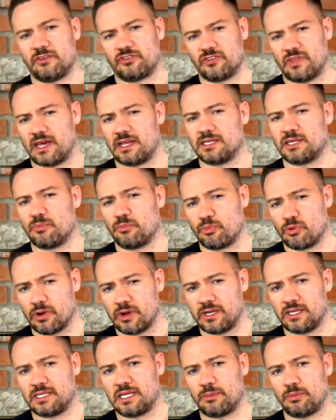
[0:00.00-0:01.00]
So that is a
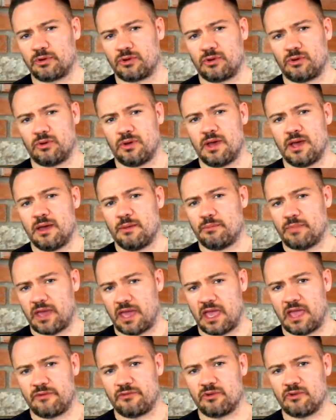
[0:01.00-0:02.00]
pretty typical
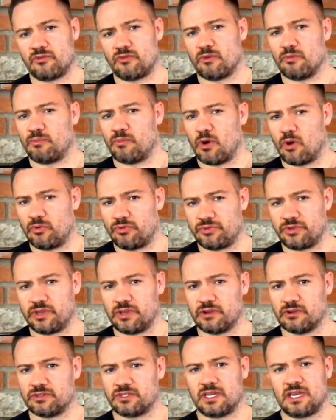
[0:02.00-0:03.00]
behavior for both
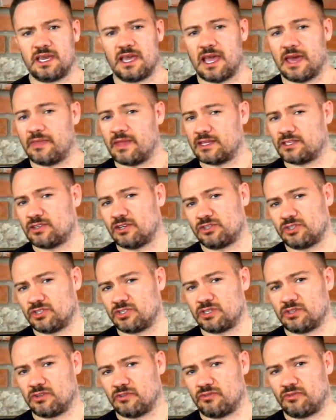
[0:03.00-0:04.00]
deers. And that's not
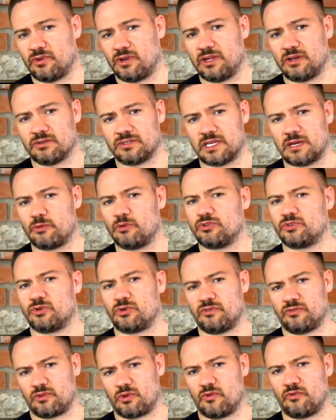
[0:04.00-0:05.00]
just in the foothills, that would
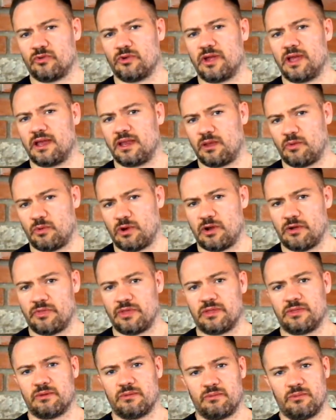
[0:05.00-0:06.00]
sort of go for anywhere.
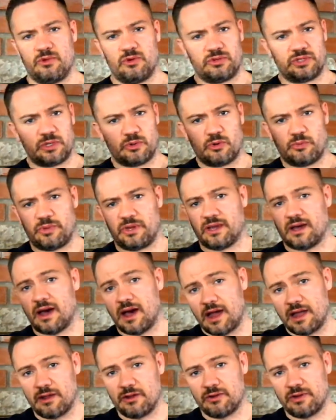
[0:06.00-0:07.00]
That the mule deer will be
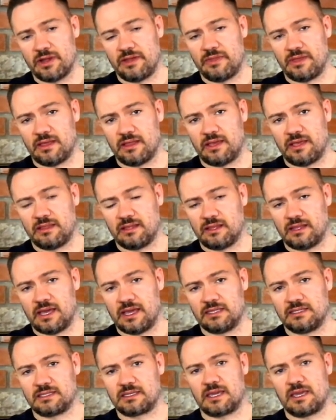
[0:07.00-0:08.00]
higher in the, in the
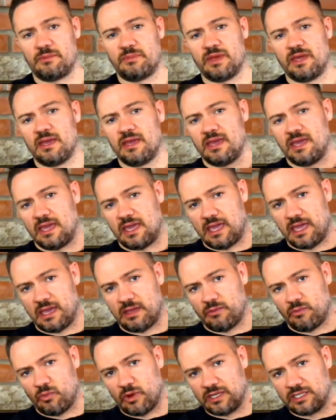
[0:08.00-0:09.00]
landscape
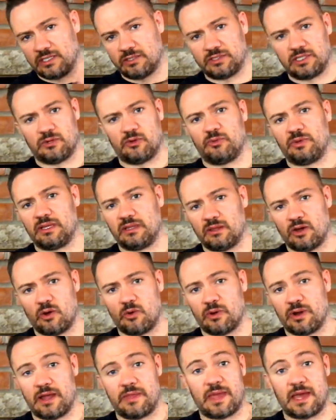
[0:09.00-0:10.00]
and white-tailed deer will be
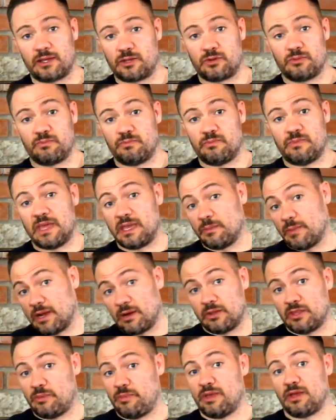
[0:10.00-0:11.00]
lower. And that could, they might
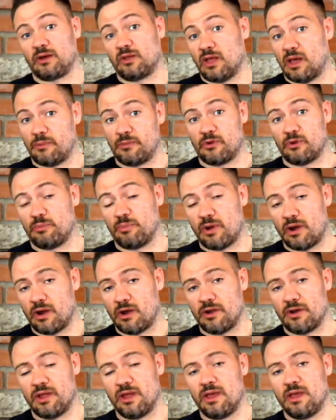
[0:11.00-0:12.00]
only be a kilometer
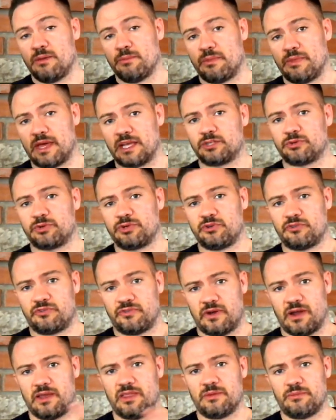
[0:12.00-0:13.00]
apart, but that's where
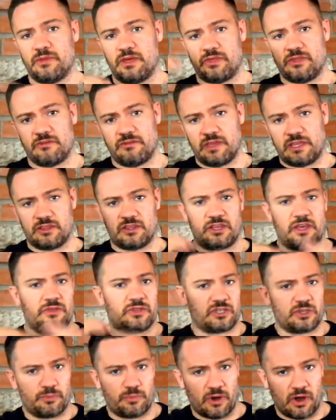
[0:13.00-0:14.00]
you'll find them in the, in the, in
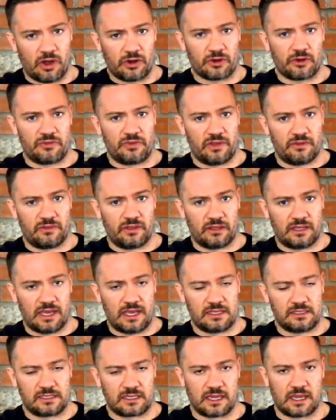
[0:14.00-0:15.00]
the topography of the
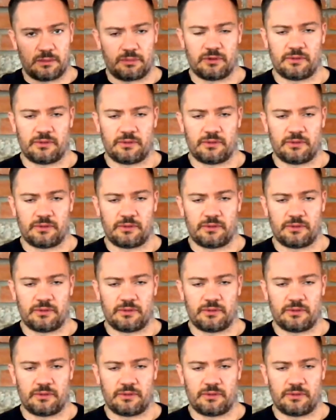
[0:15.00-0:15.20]
landscape.